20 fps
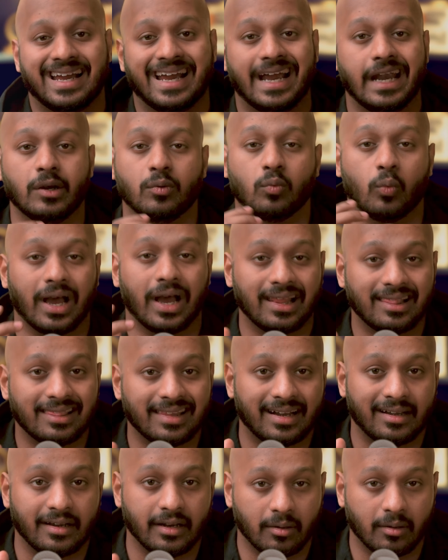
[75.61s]
and while
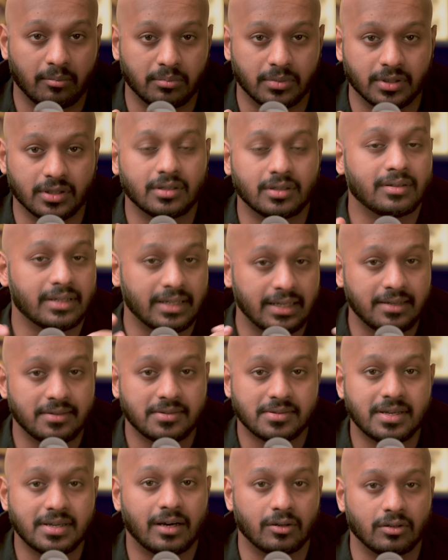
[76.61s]
that number
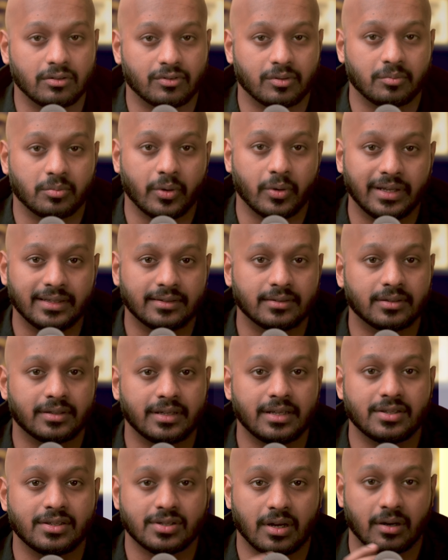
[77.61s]
is down from
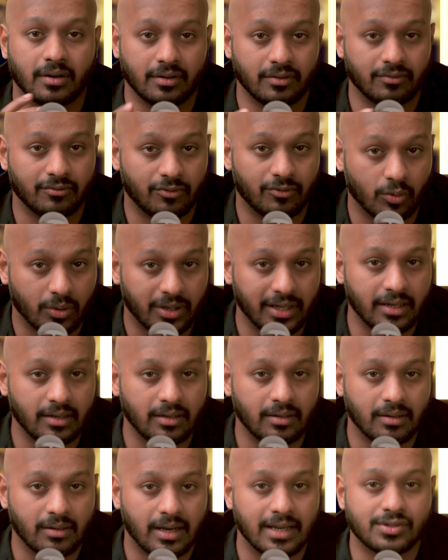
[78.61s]
2013's 114,
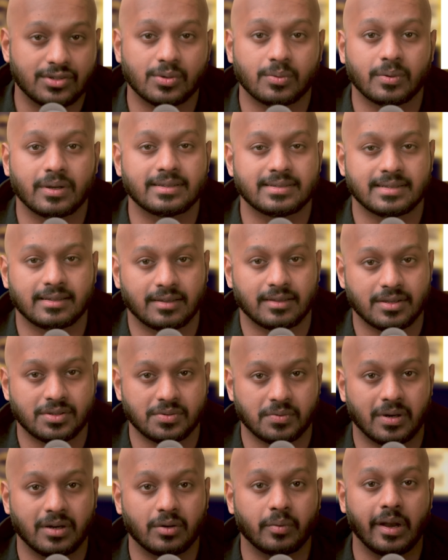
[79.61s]
ISO
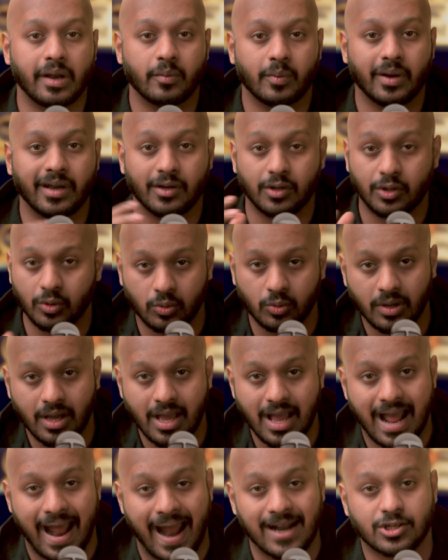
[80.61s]
27001 2022
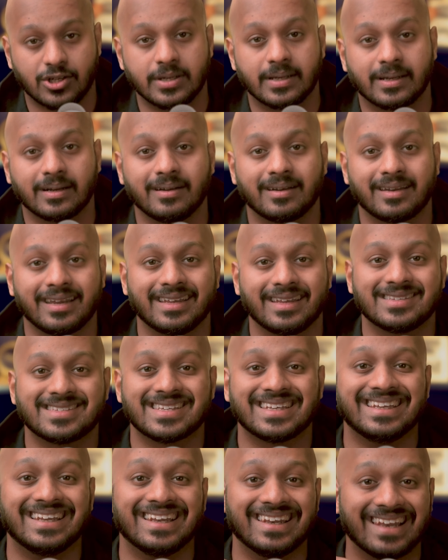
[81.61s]
actually contains
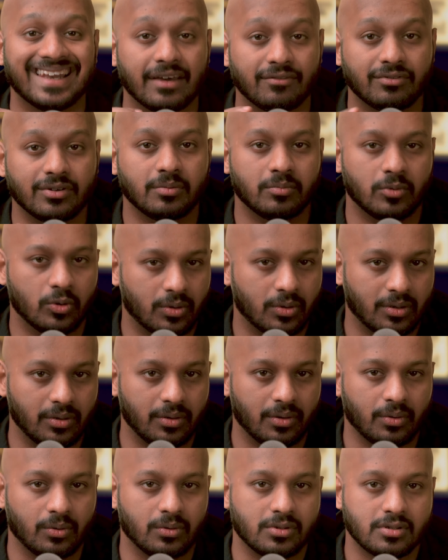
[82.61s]
11 more
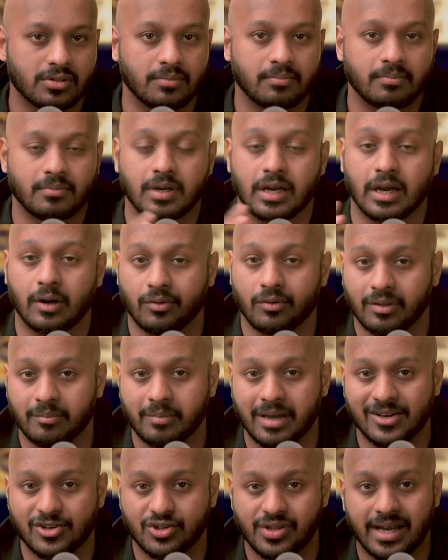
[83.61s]
controls. How do they
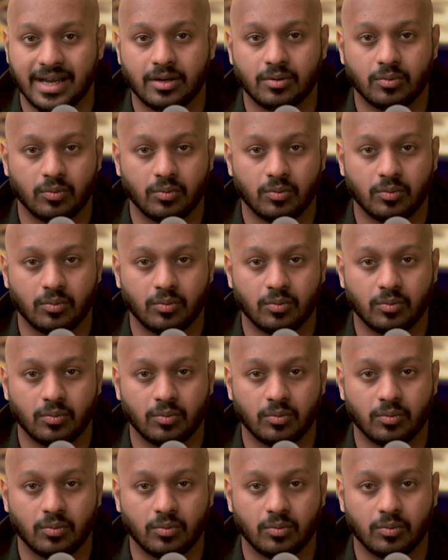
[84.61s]
manage that?